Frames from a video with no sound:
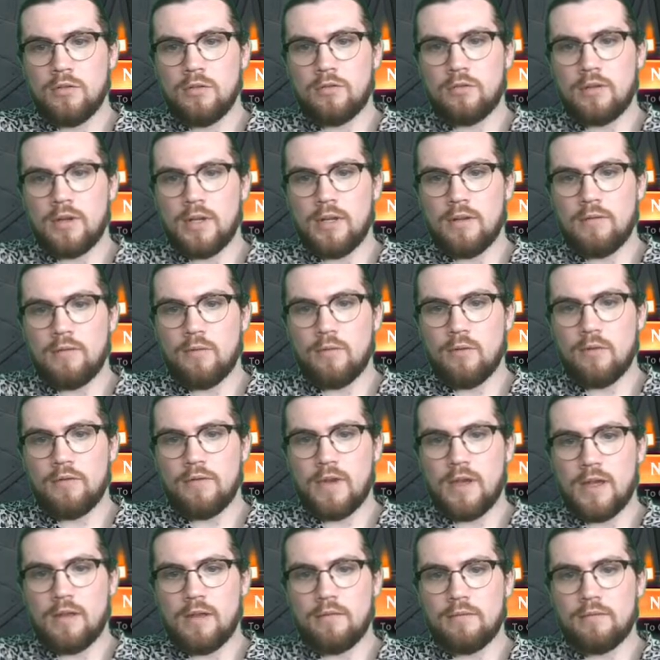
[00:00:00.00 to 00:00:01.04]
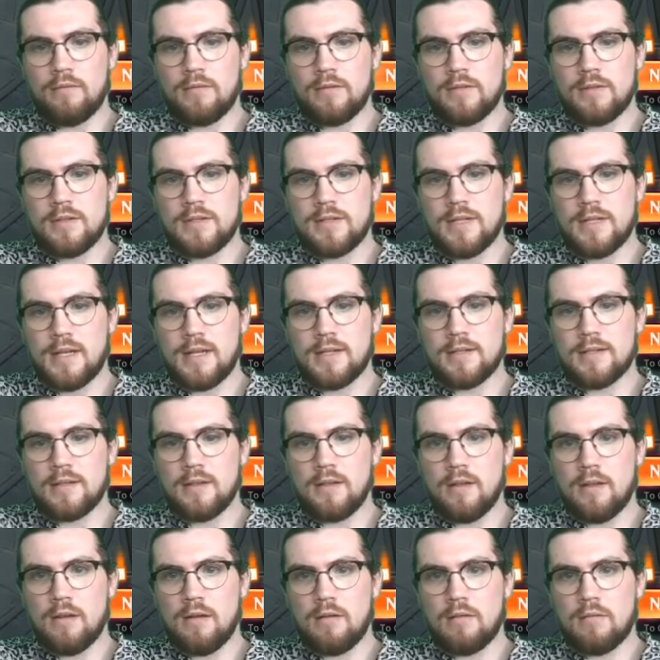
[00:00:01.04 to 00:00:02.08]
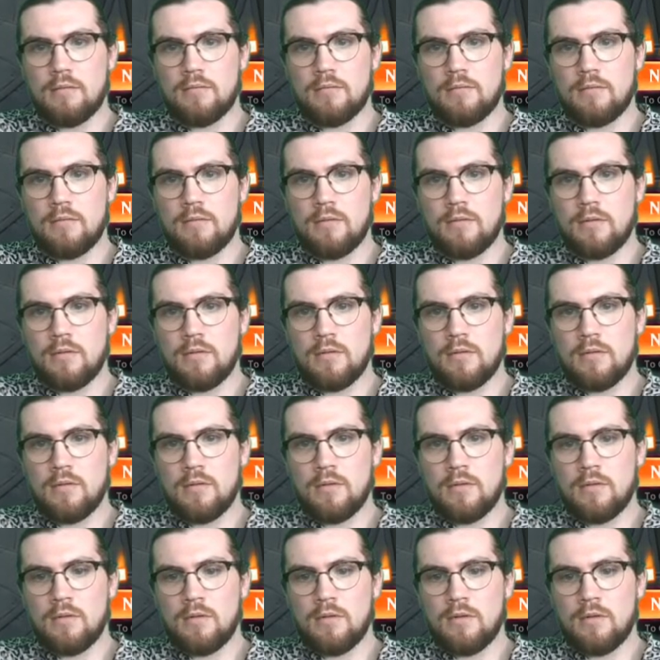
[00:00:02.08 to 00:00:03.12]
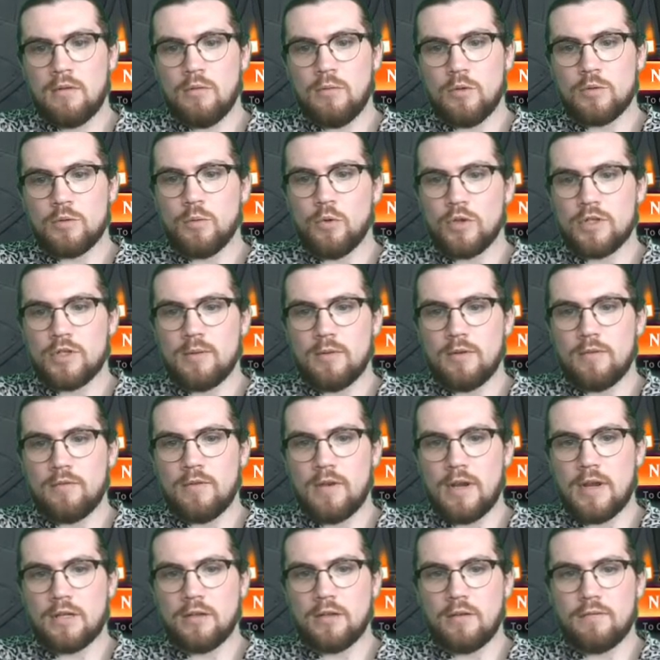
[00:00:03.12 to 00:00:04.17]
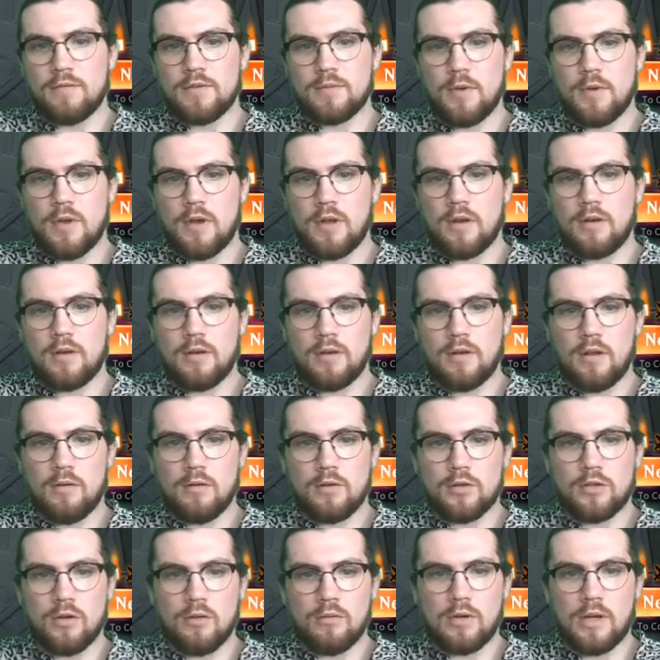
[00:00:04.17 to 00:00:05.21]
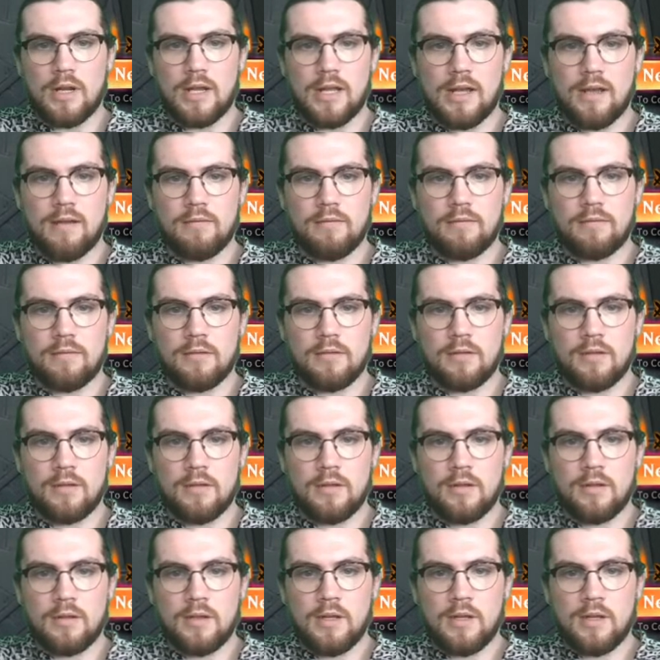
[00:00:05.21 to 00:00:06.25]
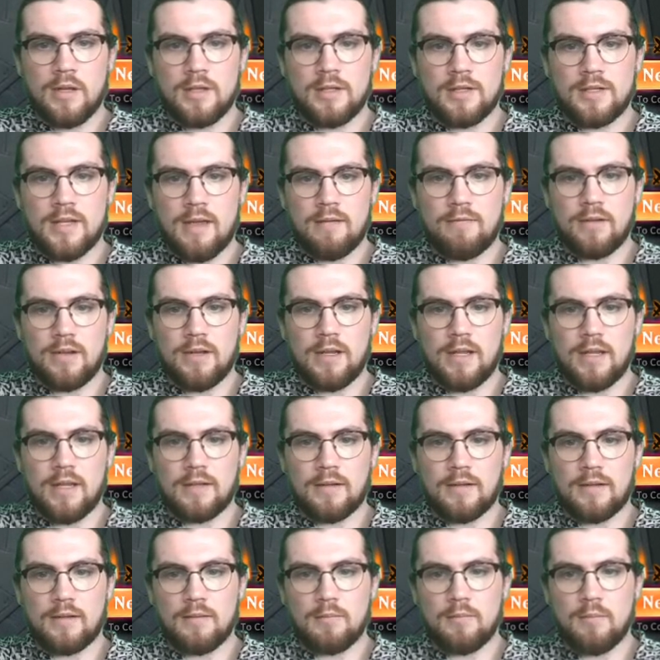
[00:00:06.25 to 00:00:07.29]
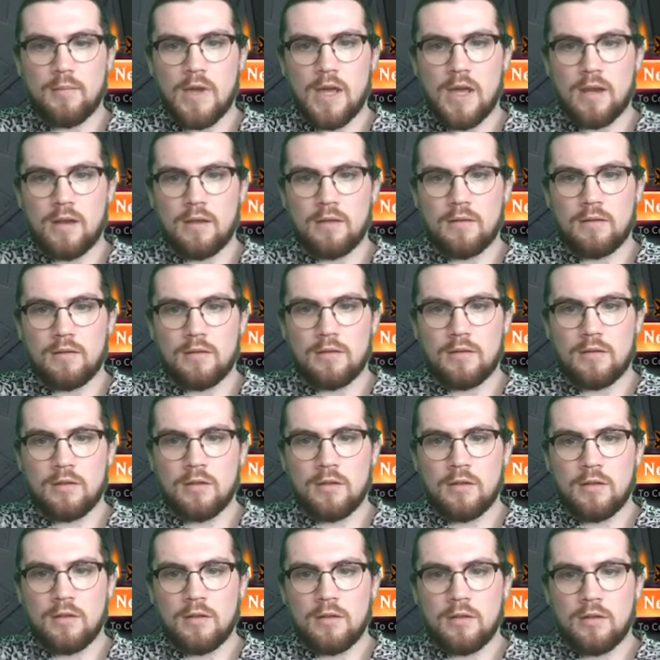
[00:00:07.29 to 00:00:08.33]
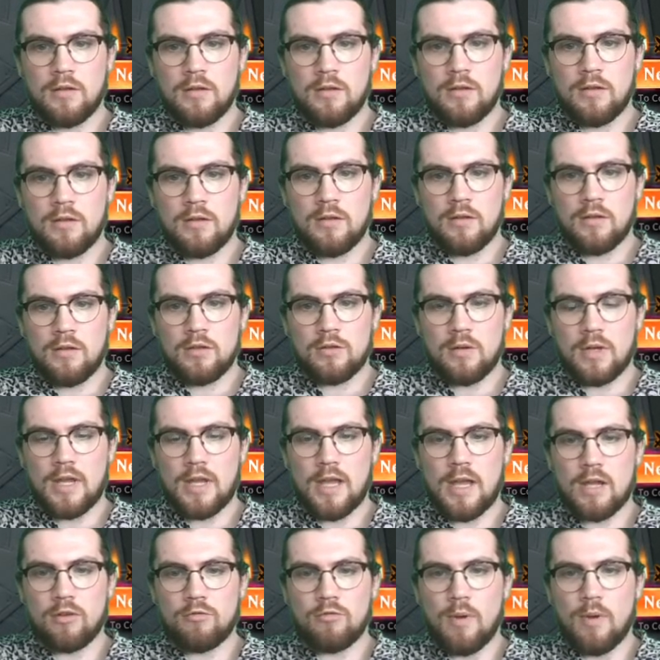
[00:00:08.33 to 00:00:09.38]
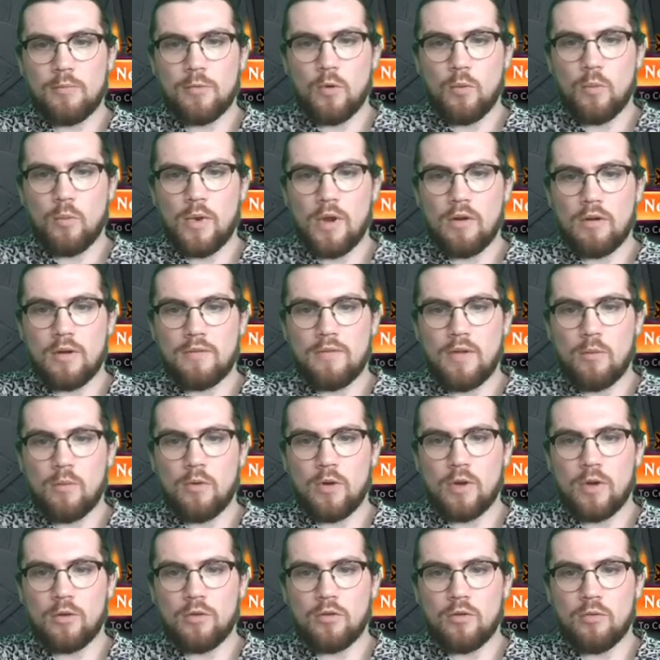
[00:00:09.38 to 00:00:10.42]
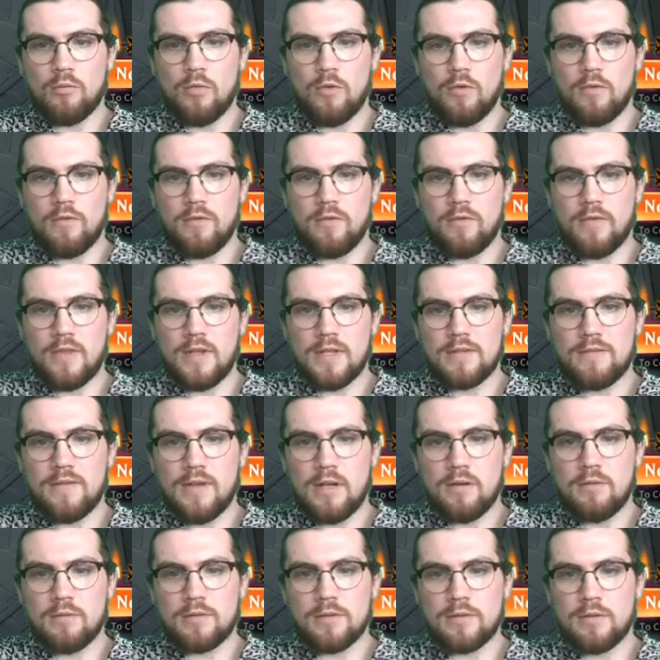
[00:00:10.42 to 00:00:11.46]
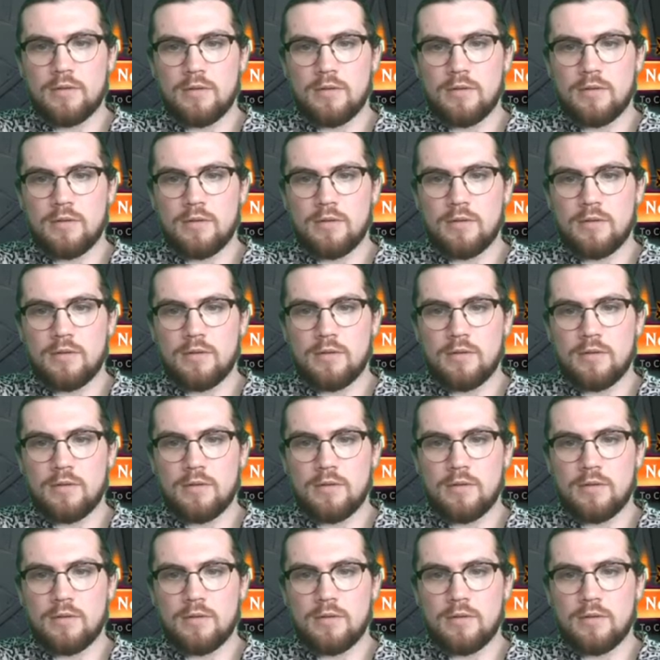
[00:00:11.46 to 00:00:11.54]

3, 4, 5, 6 in the air, which puts him in a very tough spot. Now in total I have 7, 8 mana. So I can't drop the weird if I want to do both of these fellows.